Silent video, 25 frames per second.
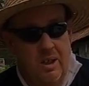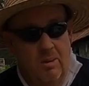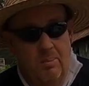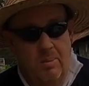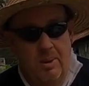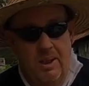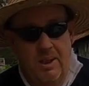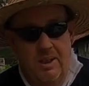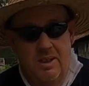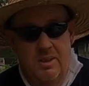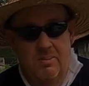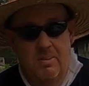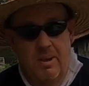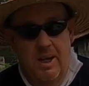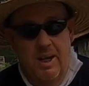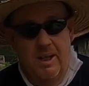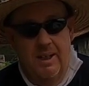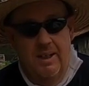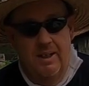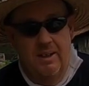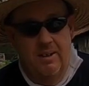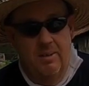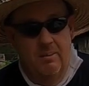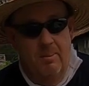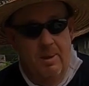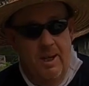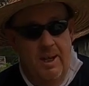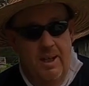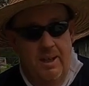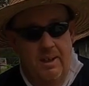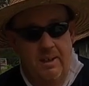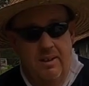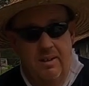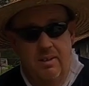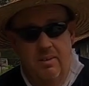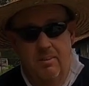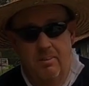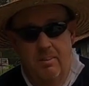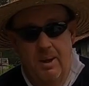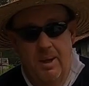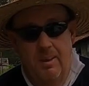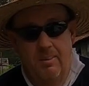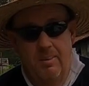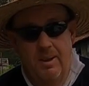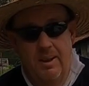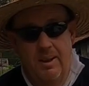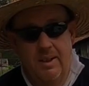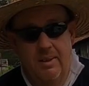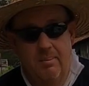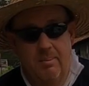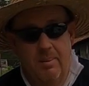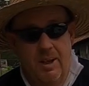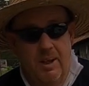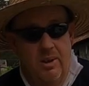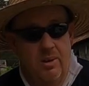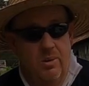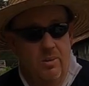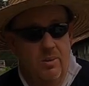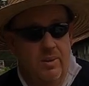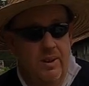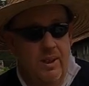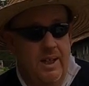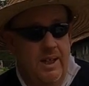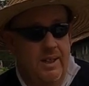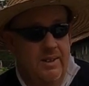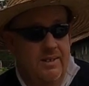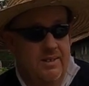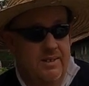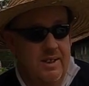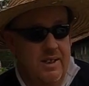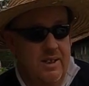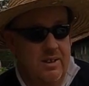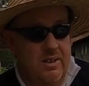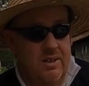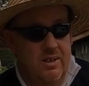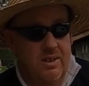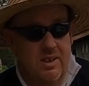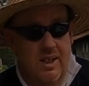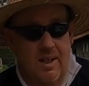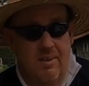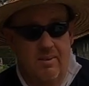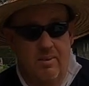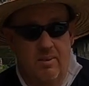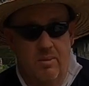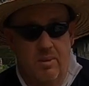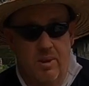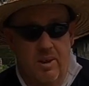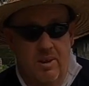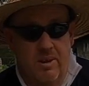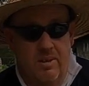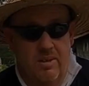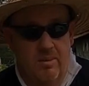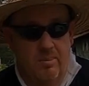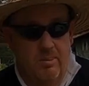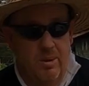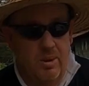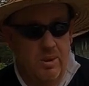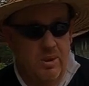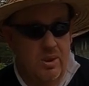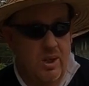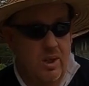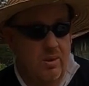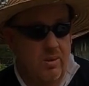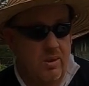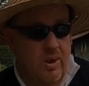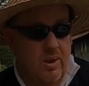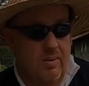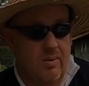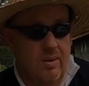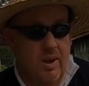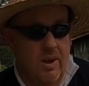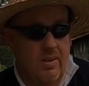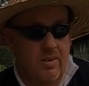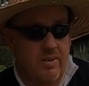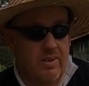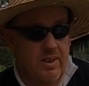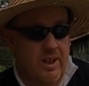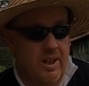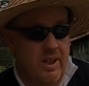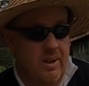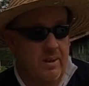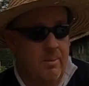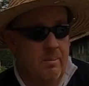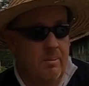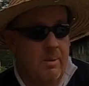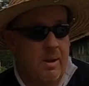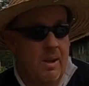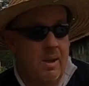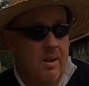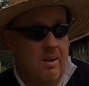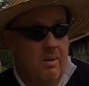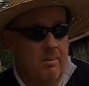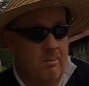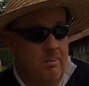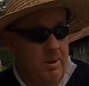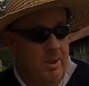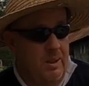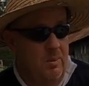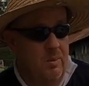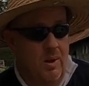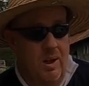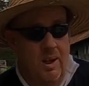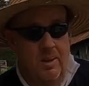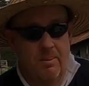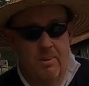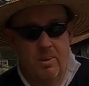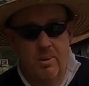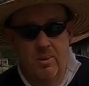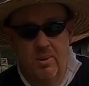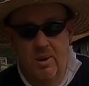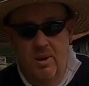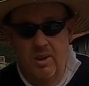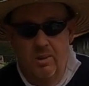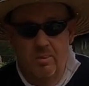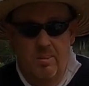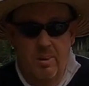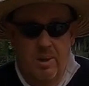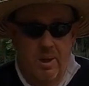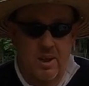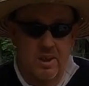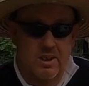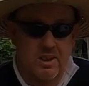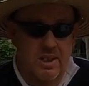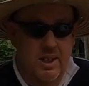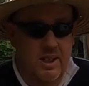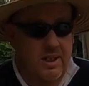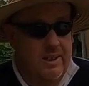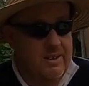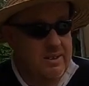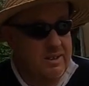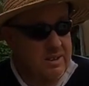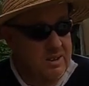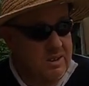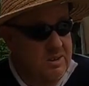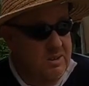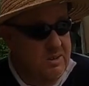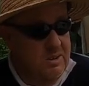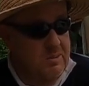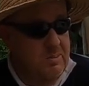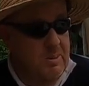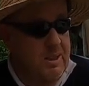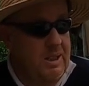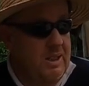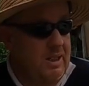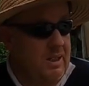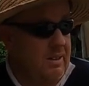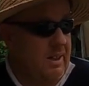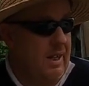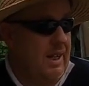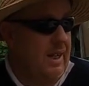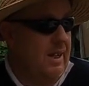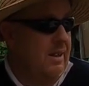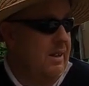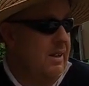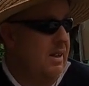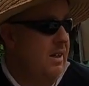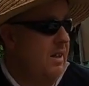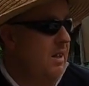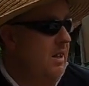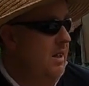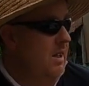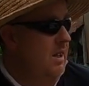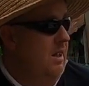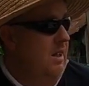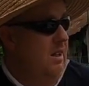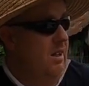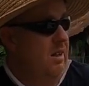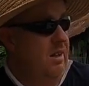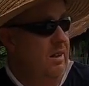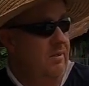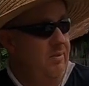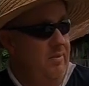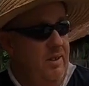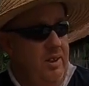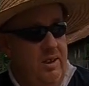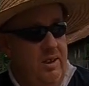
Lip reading: pennies back in the bank maybe by doing that, instead of just having to run the bush hog over it all the time. Meanwhile, I'm doing other projects. And speaking of that, if